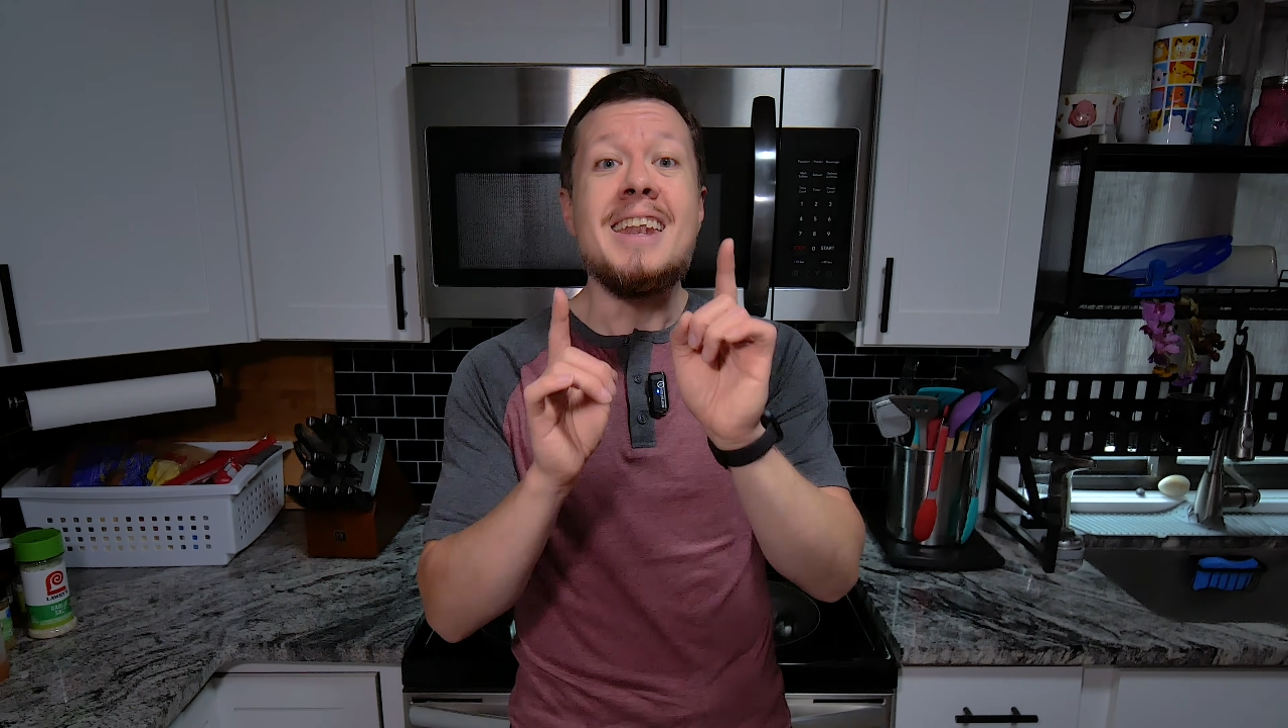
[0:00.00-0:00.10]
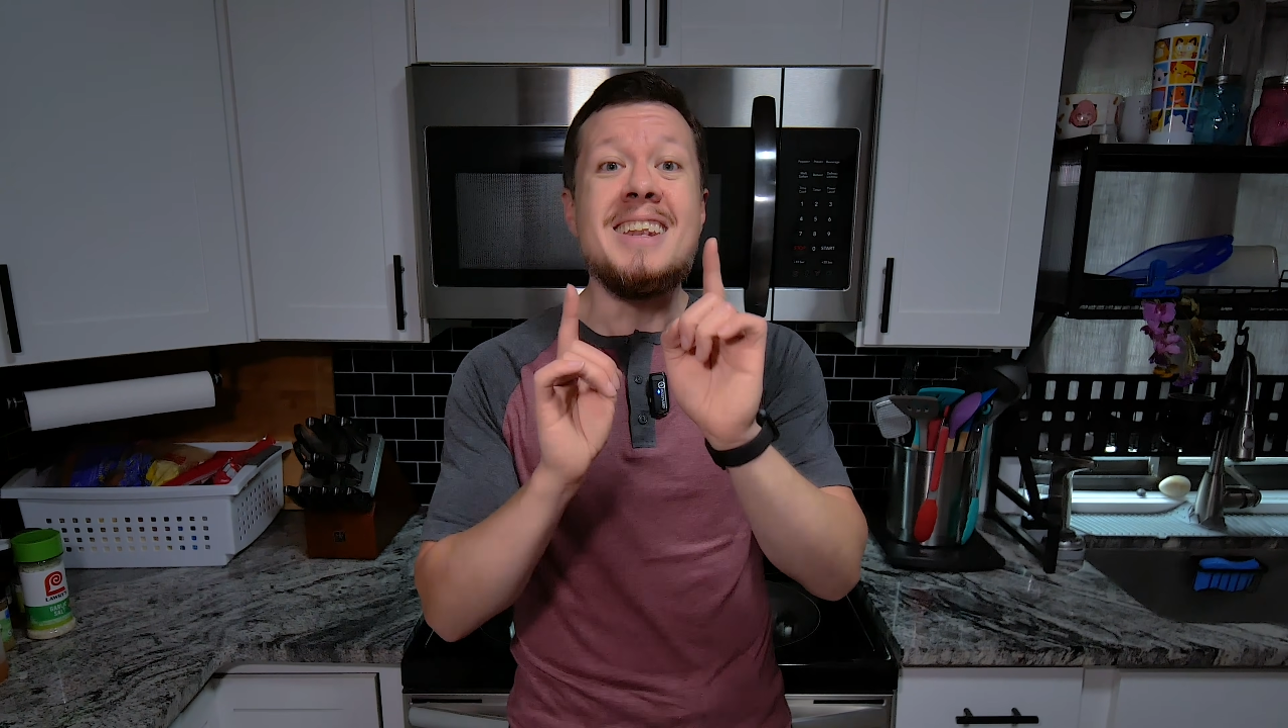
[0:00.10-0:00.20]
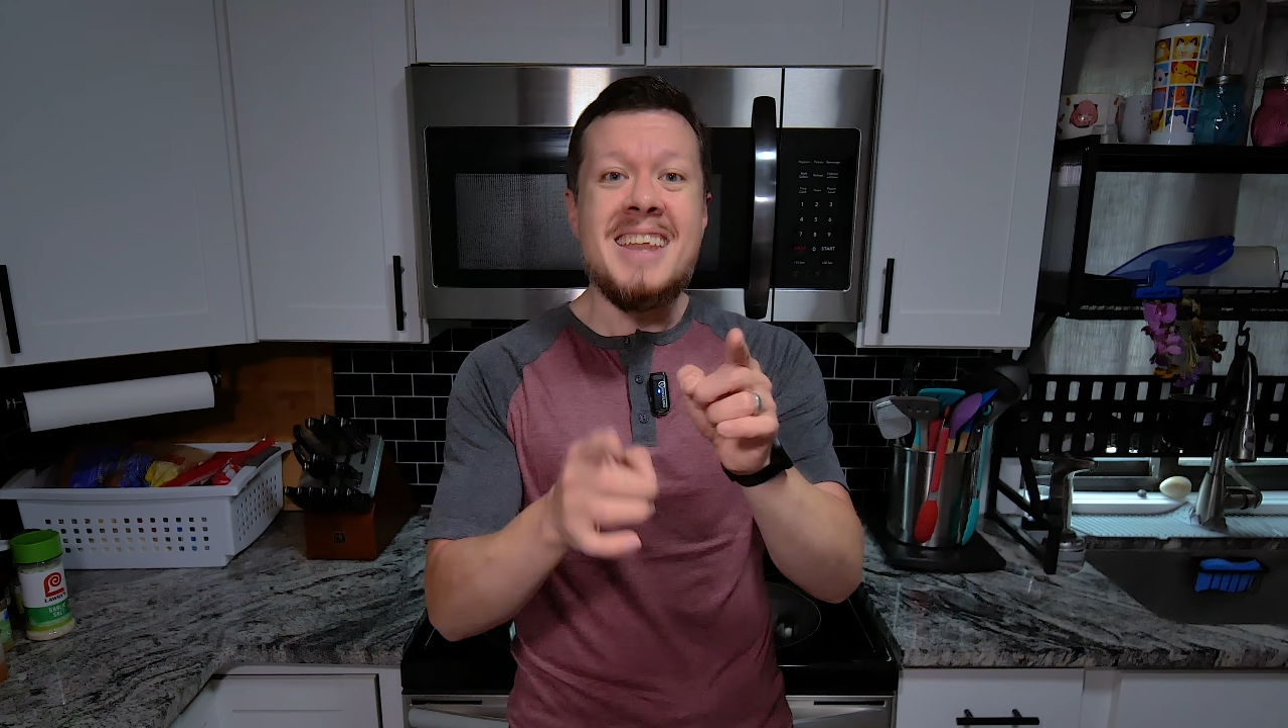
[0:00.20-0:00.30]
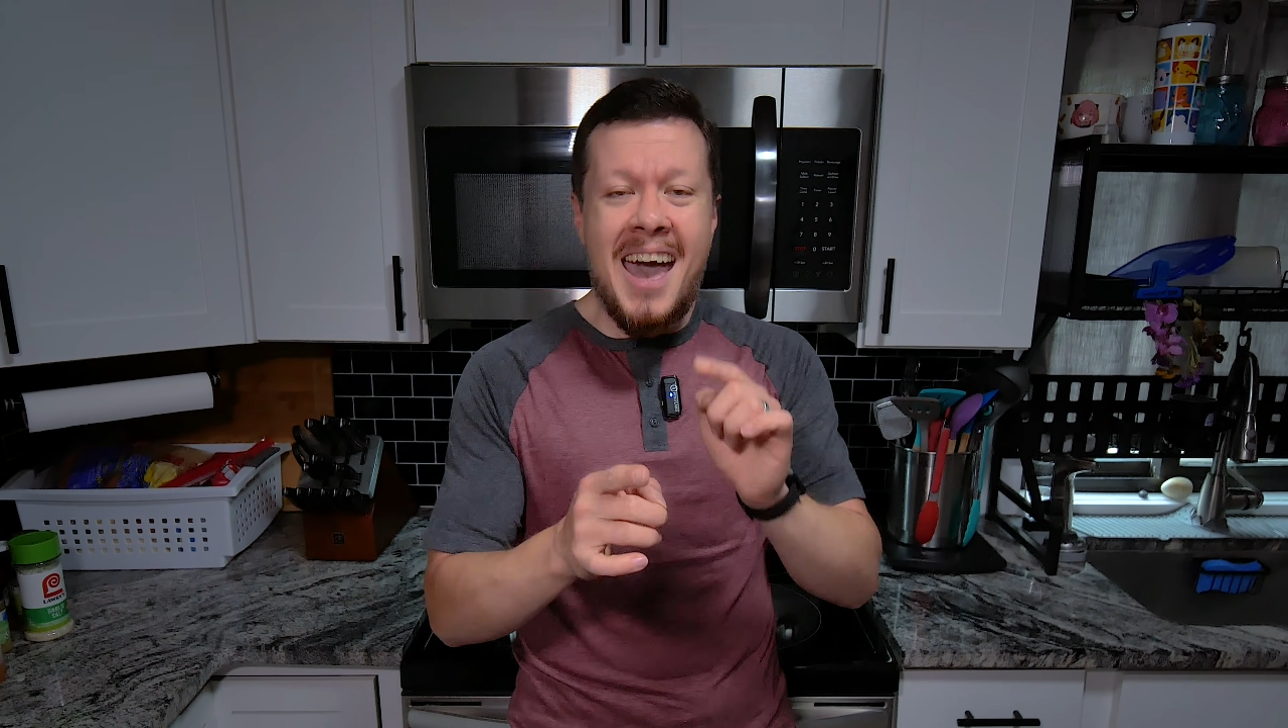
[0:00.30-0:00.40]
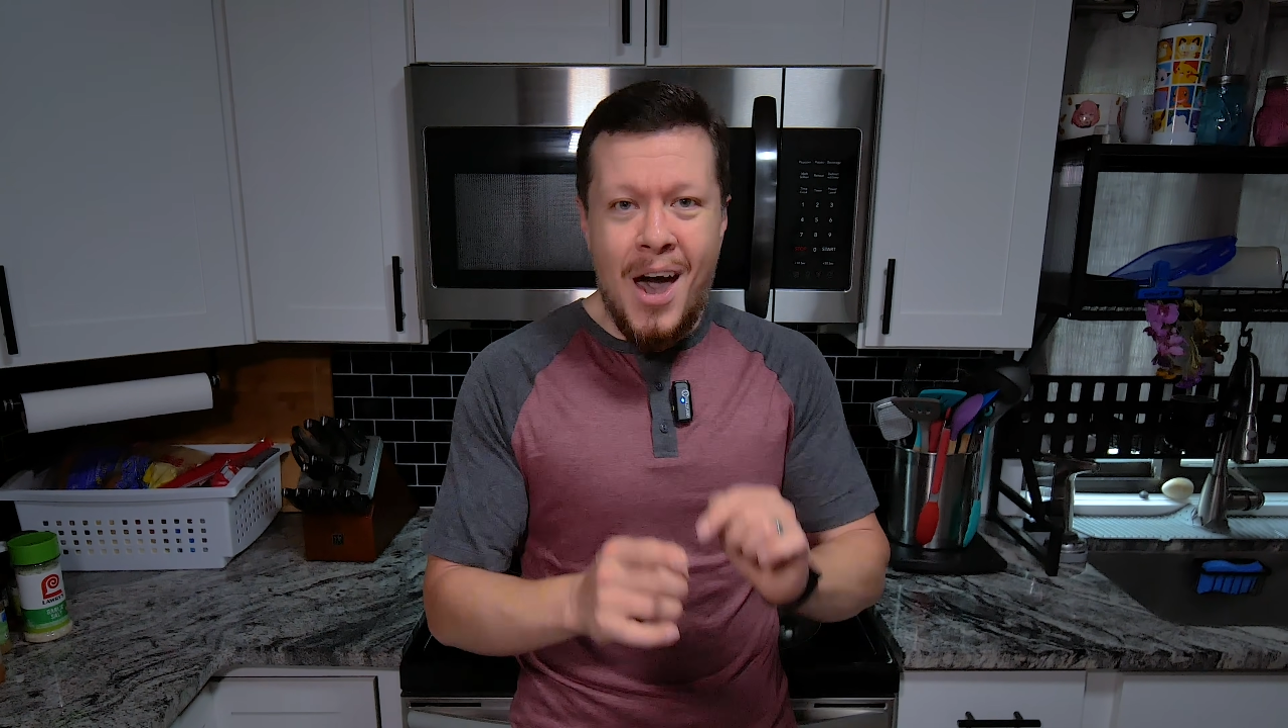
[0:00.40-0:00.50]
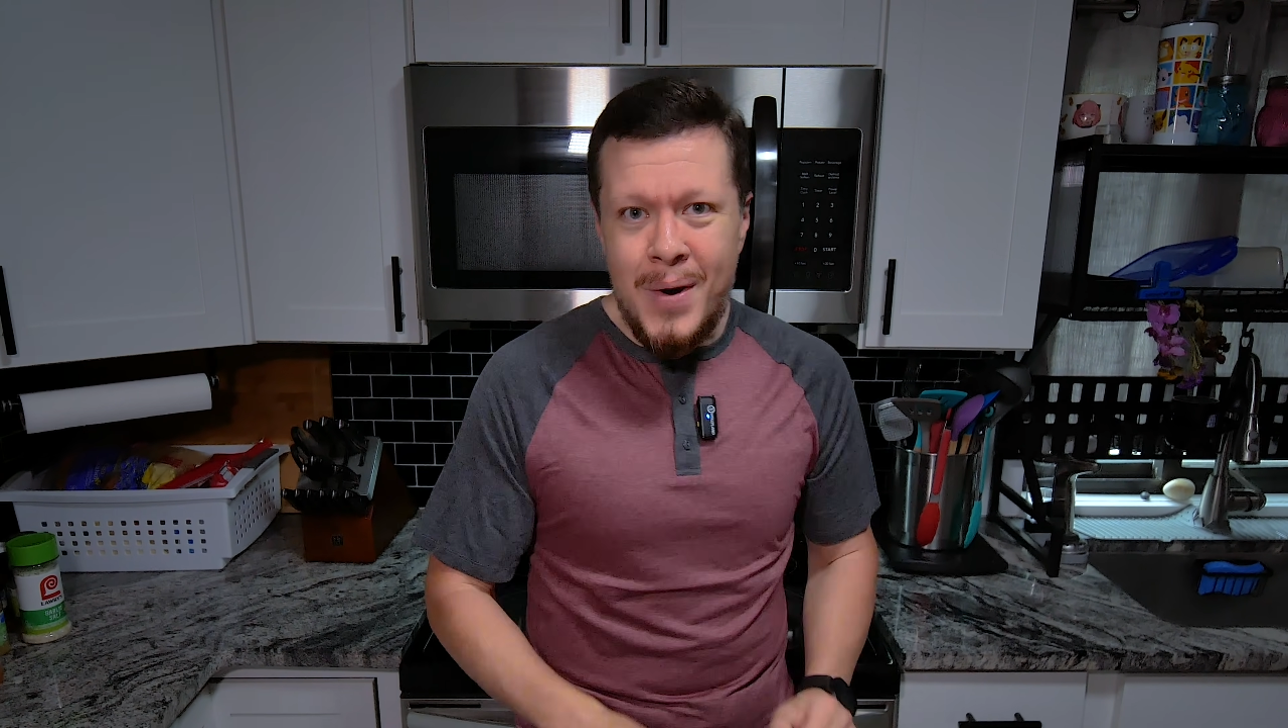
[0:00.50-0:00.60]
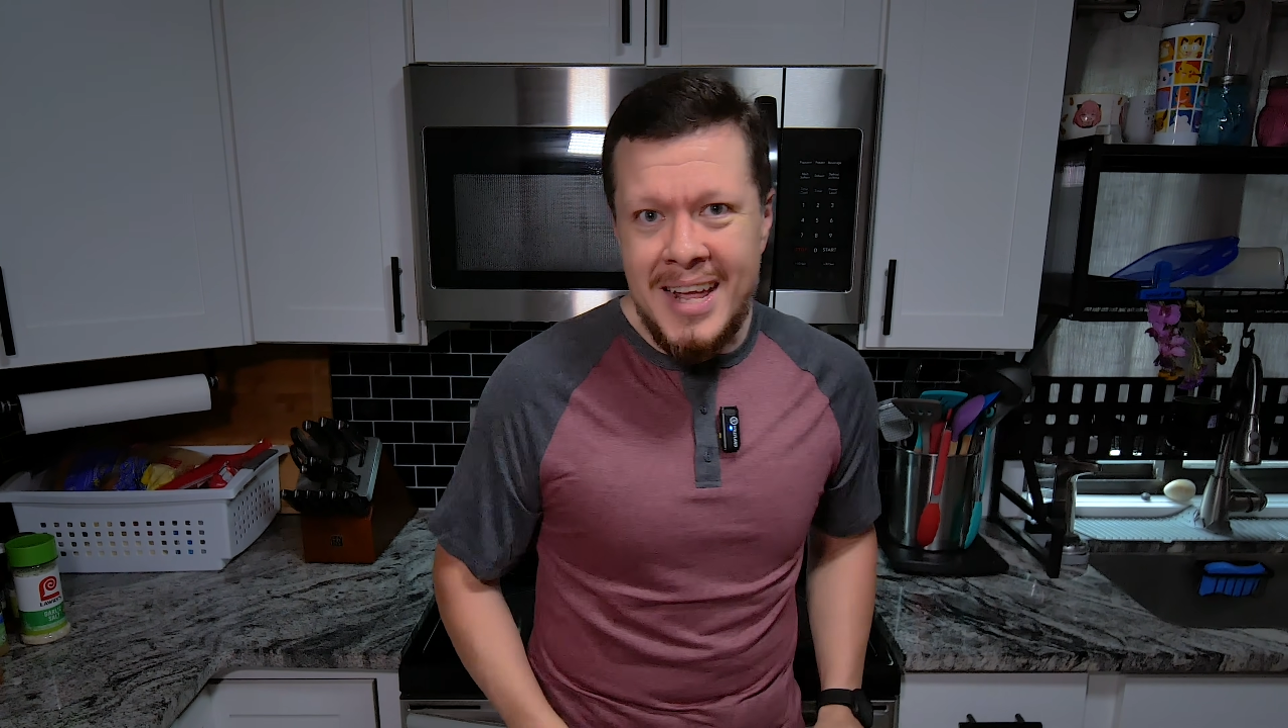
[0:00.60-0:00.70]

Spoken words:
now